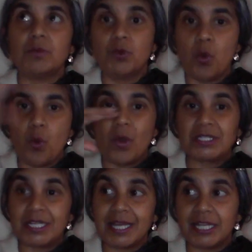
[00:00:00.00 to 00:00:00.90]
So I'm not
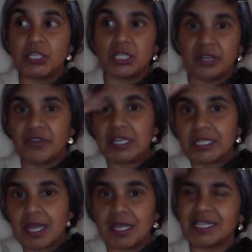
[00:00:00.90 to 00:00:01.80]
always in the energy of
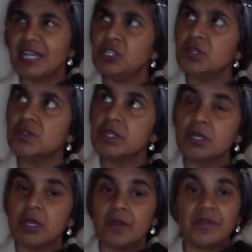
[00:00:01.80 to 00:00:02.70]
these things. Angels?